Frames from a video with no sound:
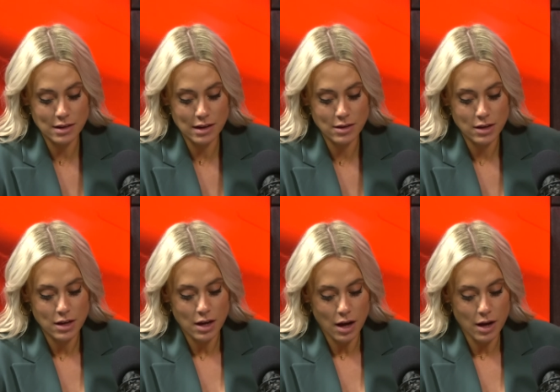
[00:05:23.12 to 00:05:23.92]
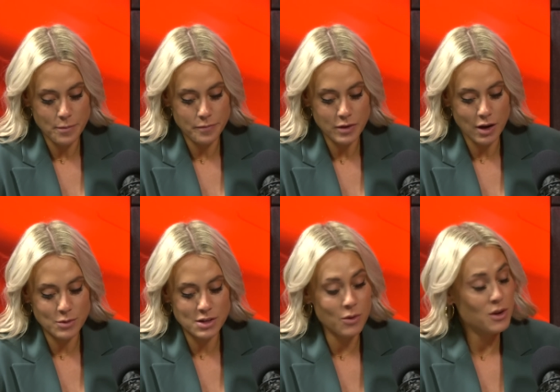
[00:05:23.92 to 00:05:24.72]
Glenn. I
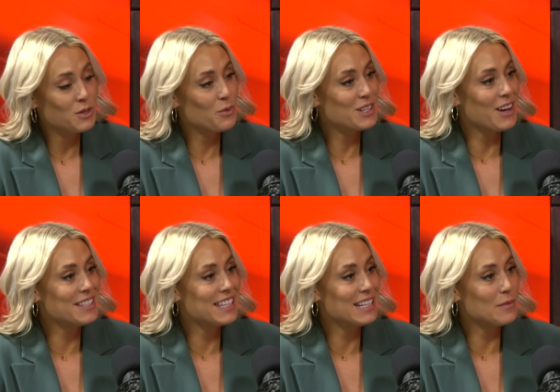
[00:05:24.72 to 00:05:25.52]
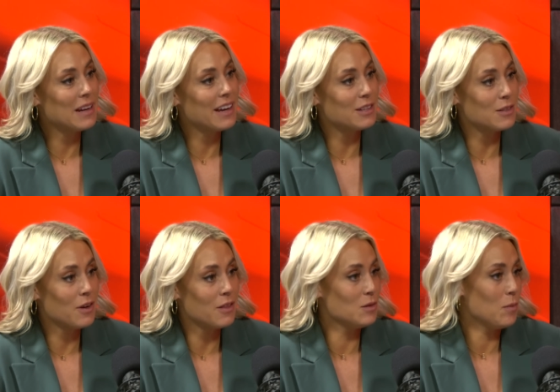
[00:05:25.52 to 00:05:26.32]
was going to ask you which unseeded player goes the
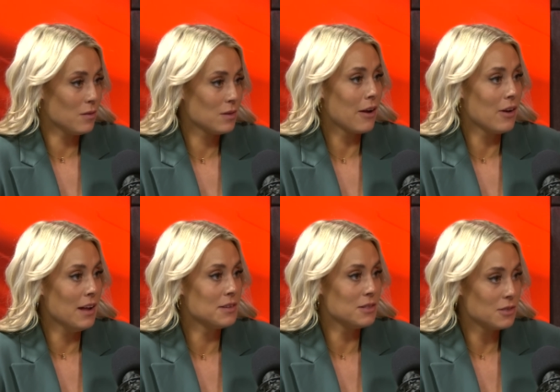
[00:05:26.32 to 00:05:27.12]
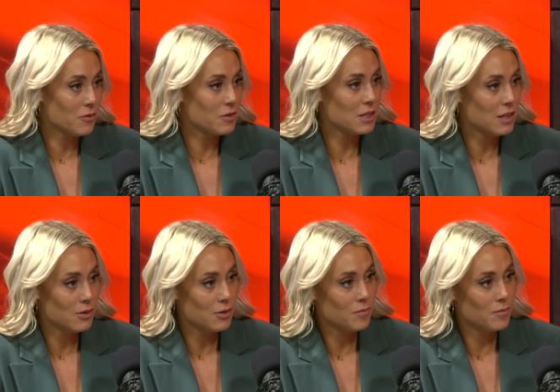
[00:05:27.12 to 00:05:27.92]
furthest, but Gary Anderson is obviously your...